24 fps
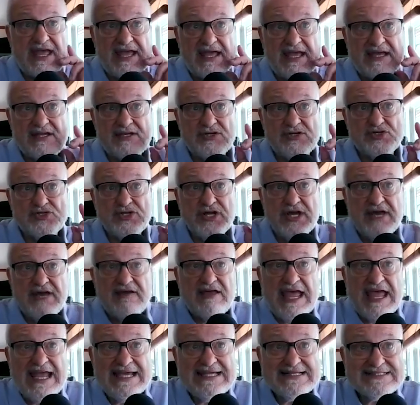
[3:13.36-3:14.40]
aged
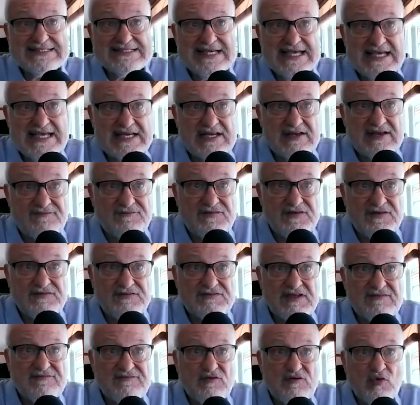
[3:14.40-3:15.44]
18 to
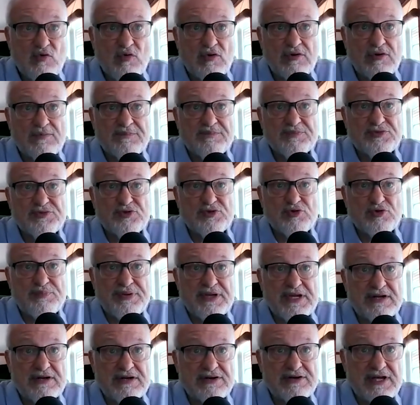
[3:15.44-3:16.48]
54 through
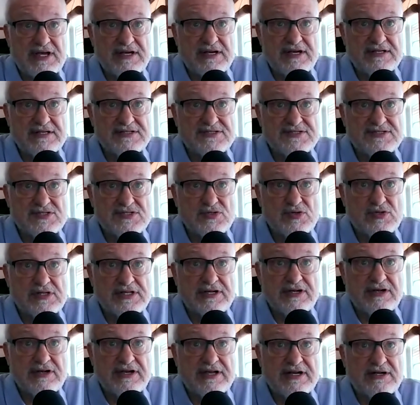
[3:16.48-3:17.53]
Peter Dunnan's
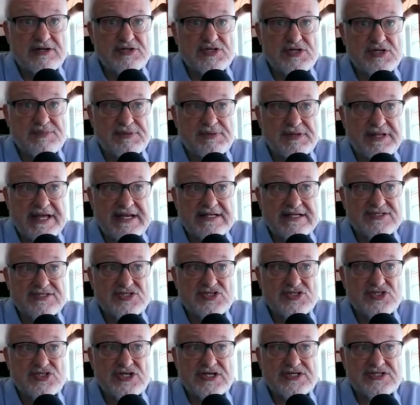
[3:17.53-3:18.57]
nuclear energy plan
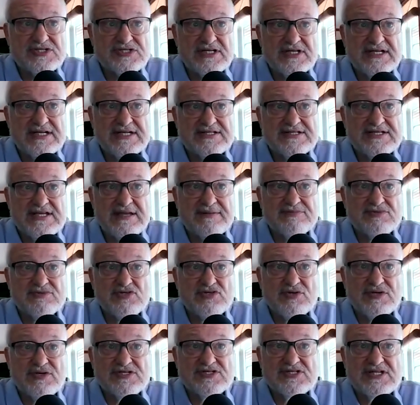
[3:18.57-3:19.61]
is just an attempt
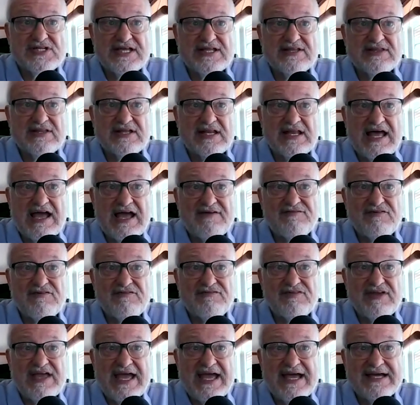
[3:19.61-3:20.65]
to extend the life
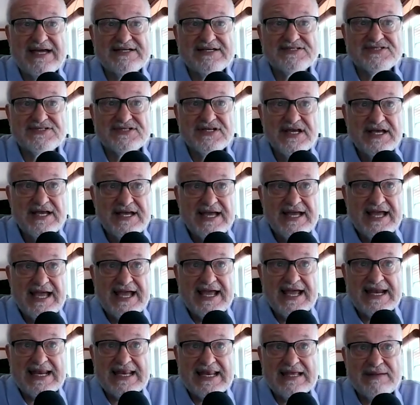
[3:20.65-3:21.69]
of gas
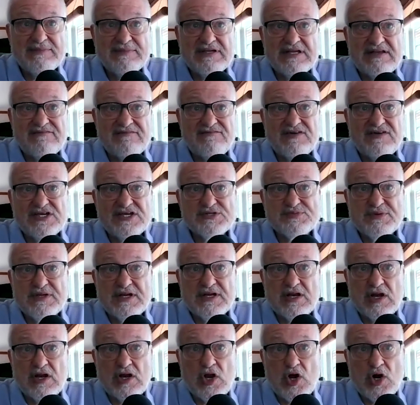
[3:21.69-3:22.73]
and limit
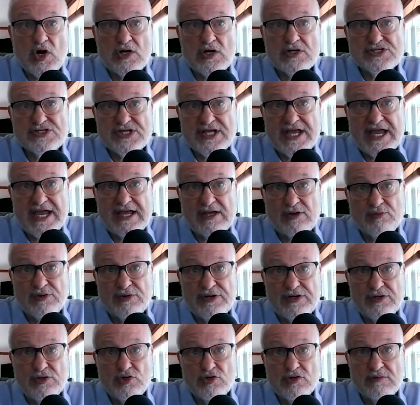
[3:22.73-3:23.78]
investment in large-scale
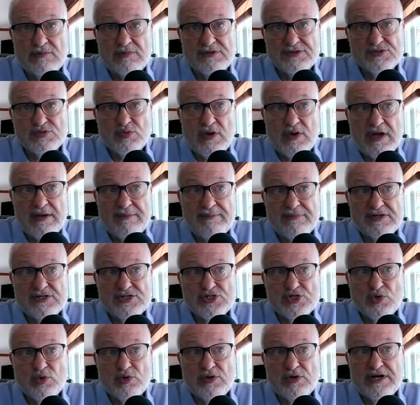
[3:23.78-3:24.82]
renewables, while a
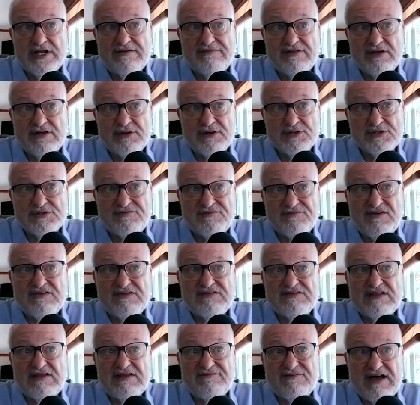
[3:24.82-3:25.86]
majority of those
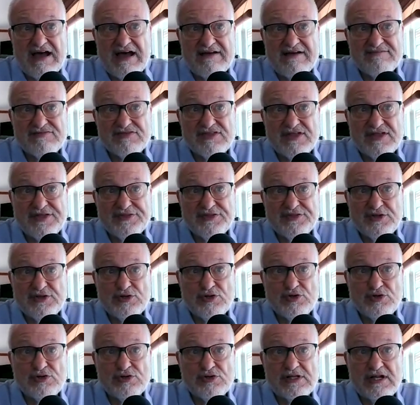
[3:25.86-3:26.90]
55 thought the
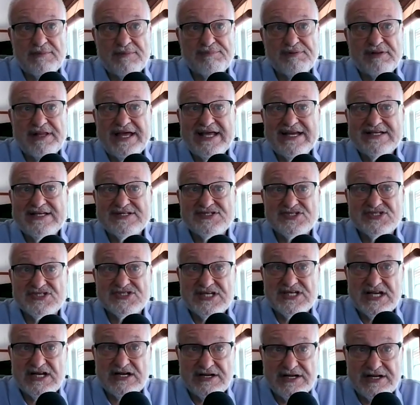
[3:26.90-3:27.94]
nuclear plan is
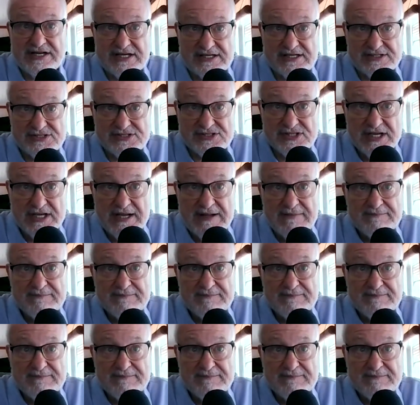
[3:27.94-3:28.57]
serious